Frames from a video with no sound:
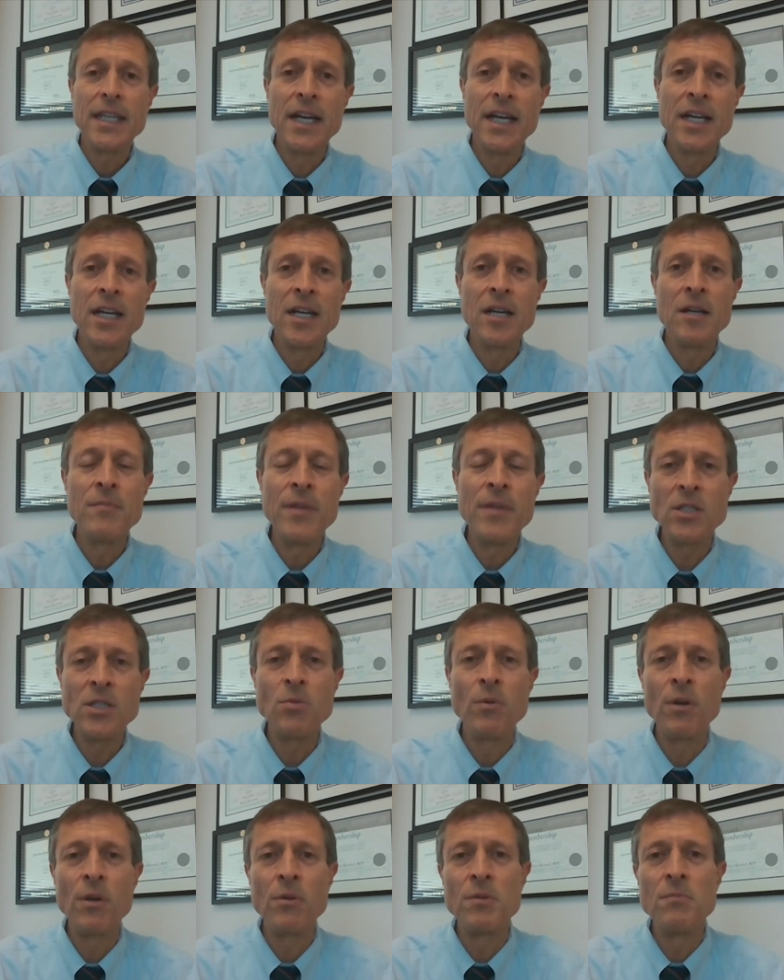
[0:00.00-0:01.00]

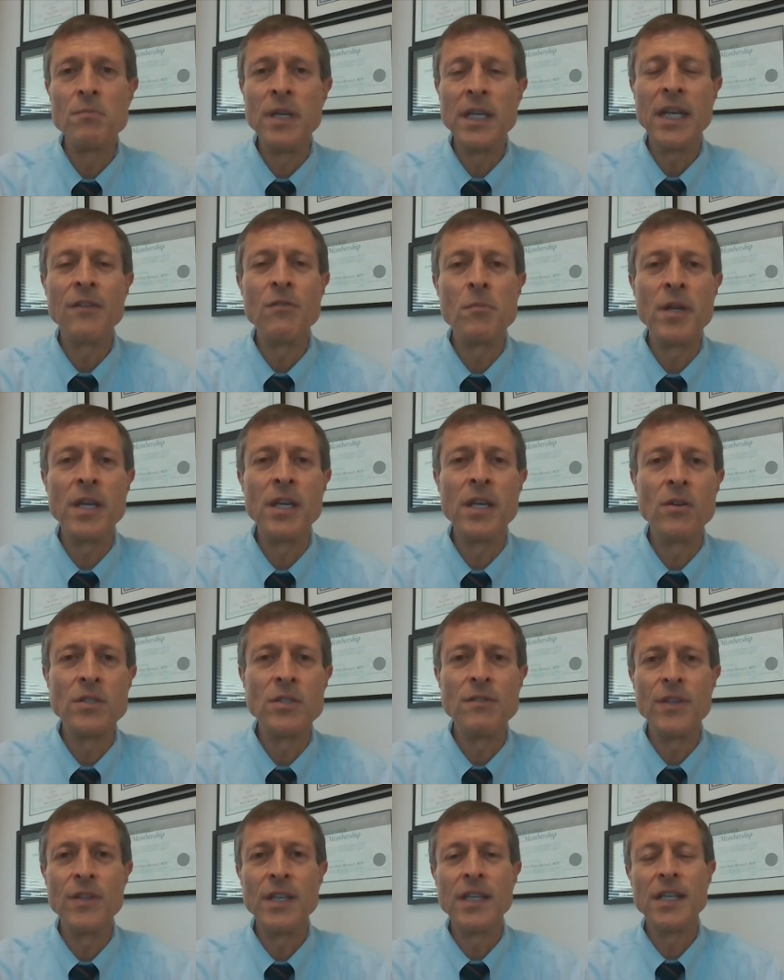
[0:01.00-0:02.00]
That's where with meat, everybody knows
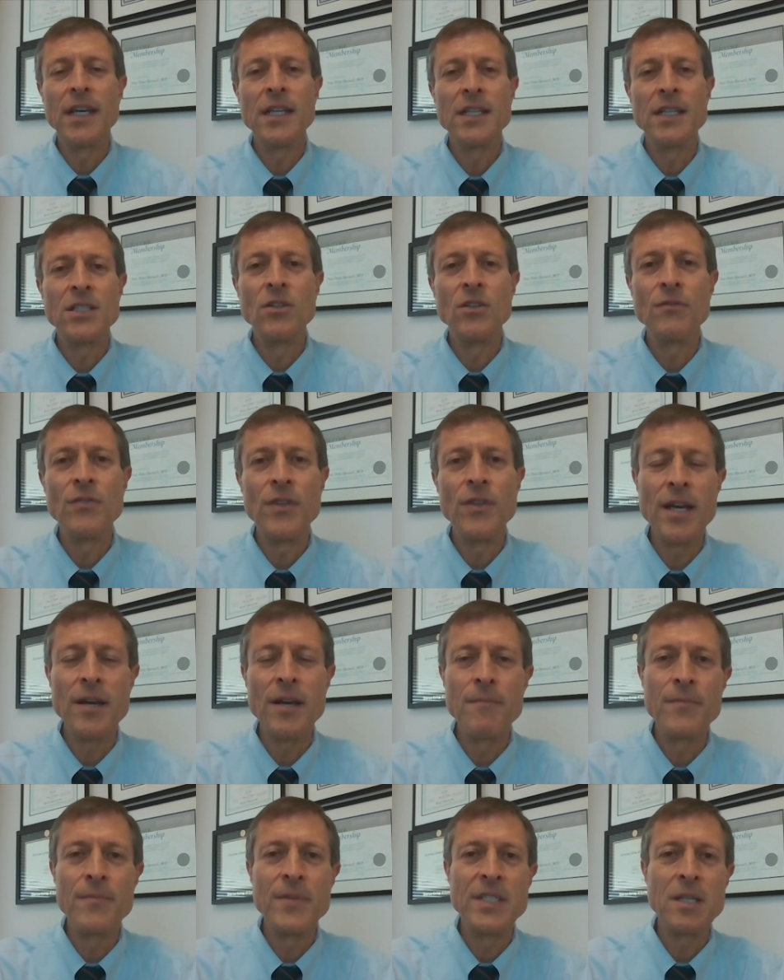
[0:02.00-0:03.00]
the vegan diet is good for
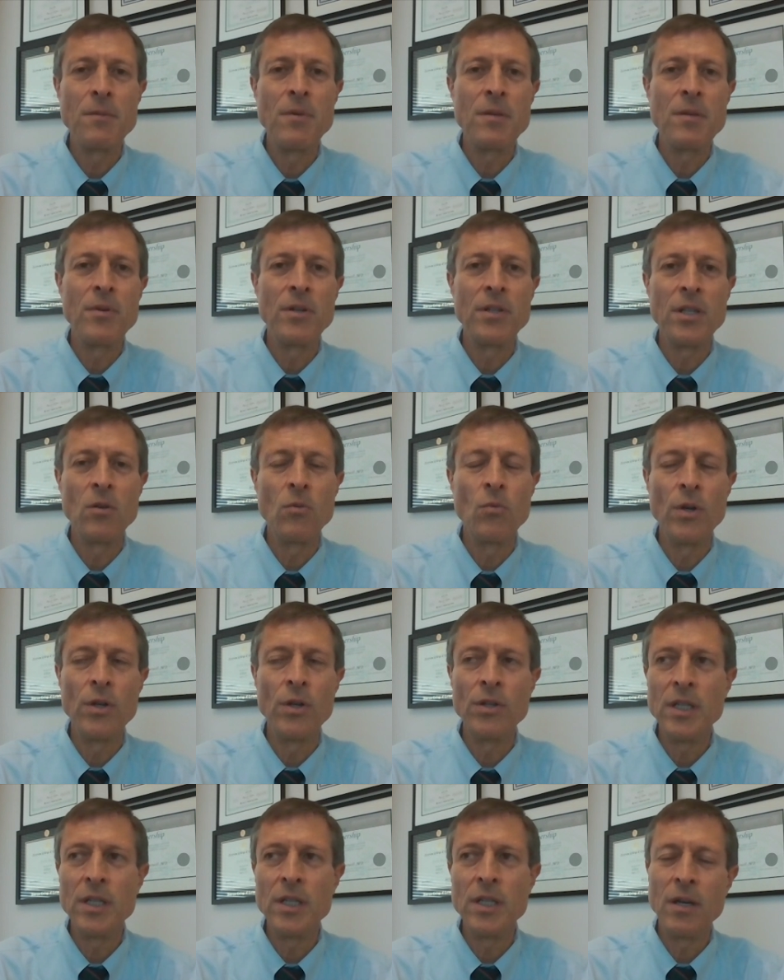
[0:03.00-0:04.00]
them. Some of them are a little
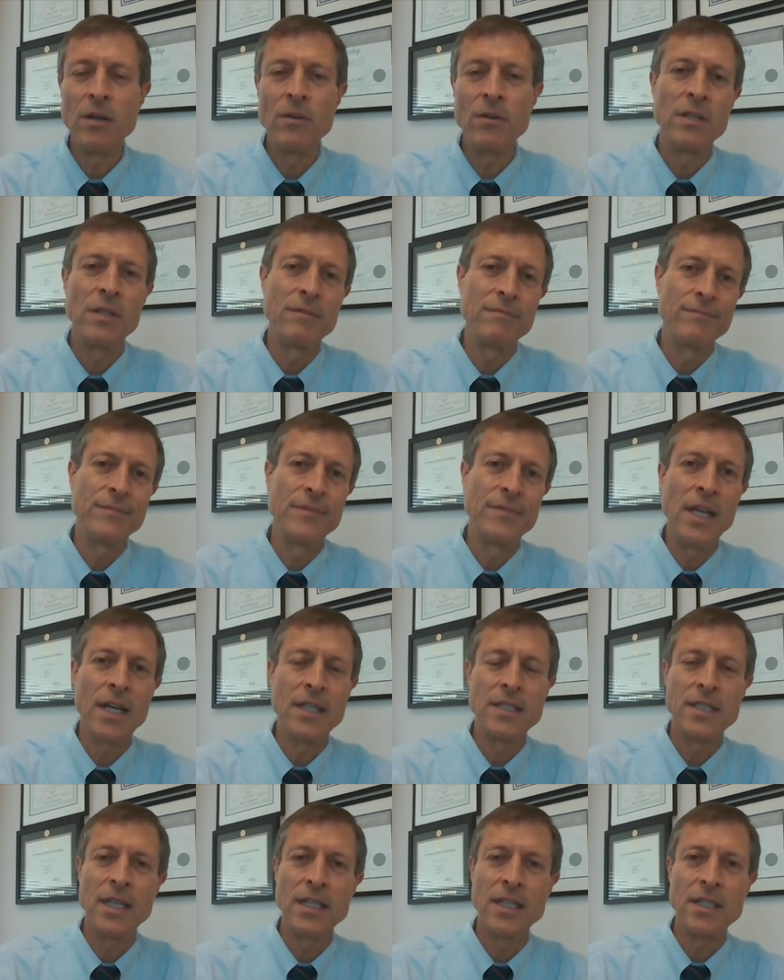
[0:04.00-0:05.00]
worried about
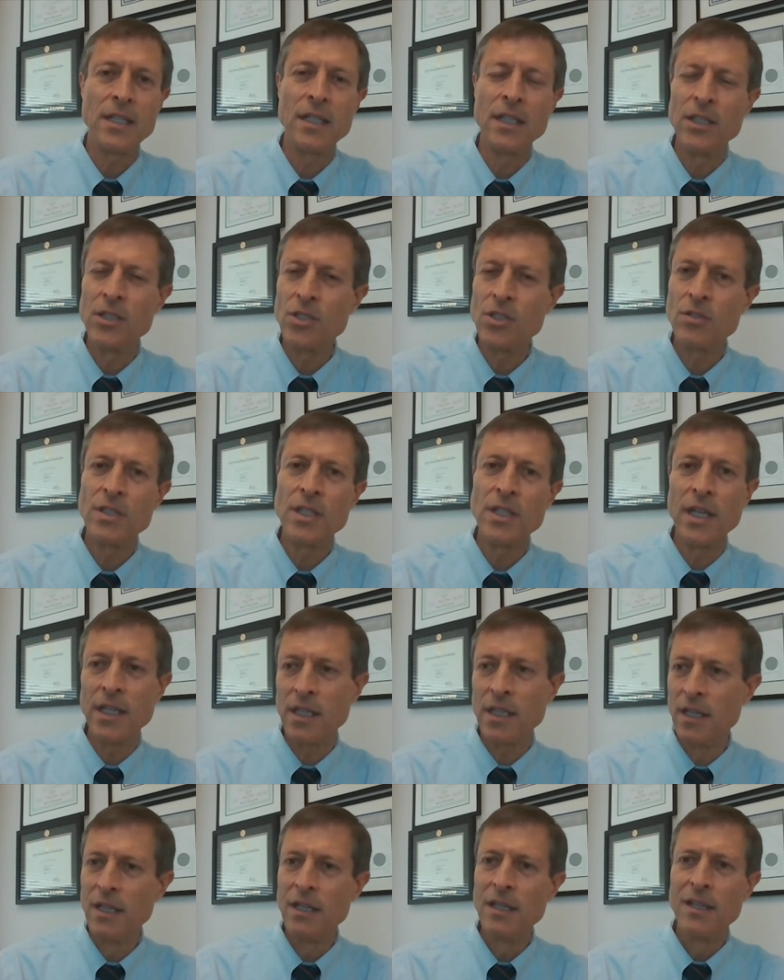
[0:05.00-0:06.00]
nonsensical issues
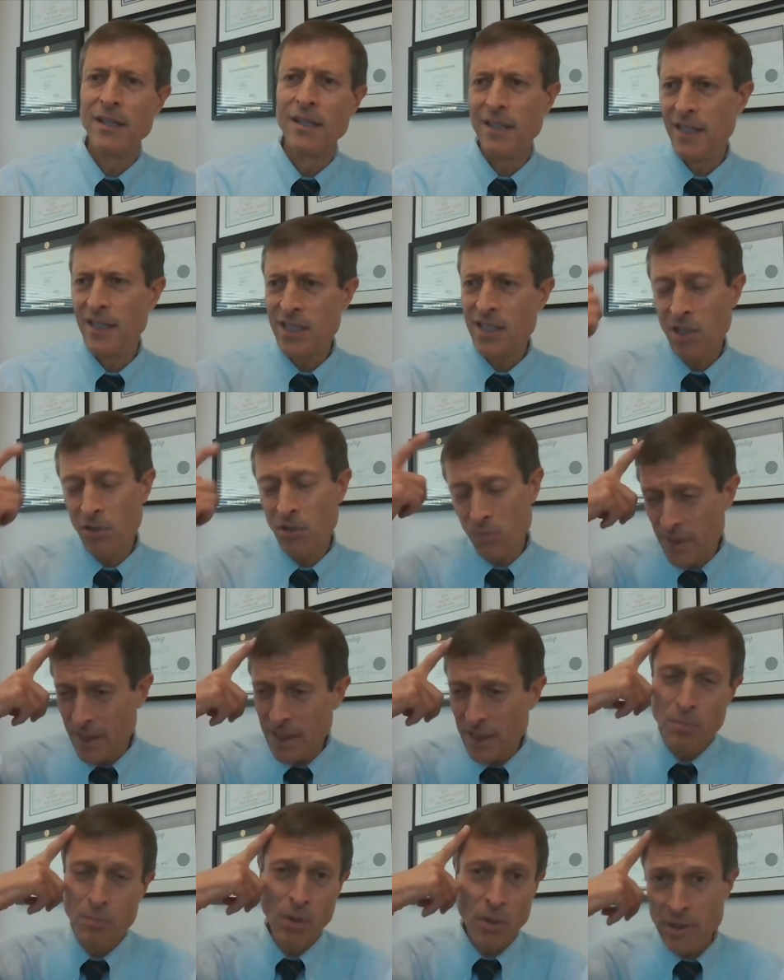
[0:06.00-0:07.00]
like, is there
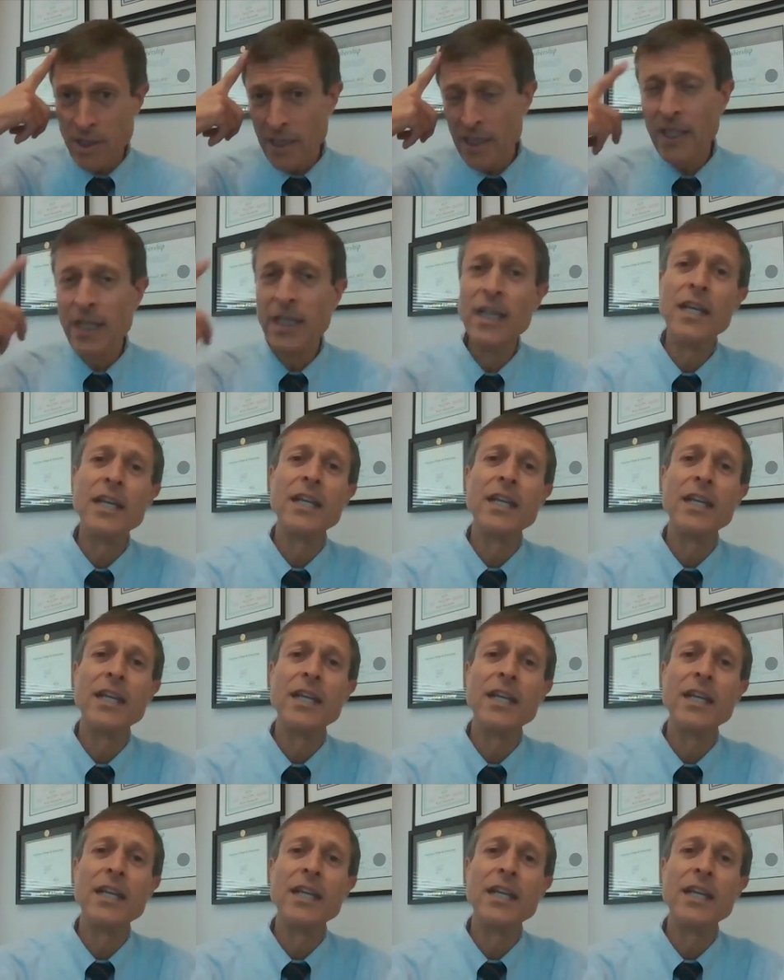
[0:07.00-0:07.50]
really protein?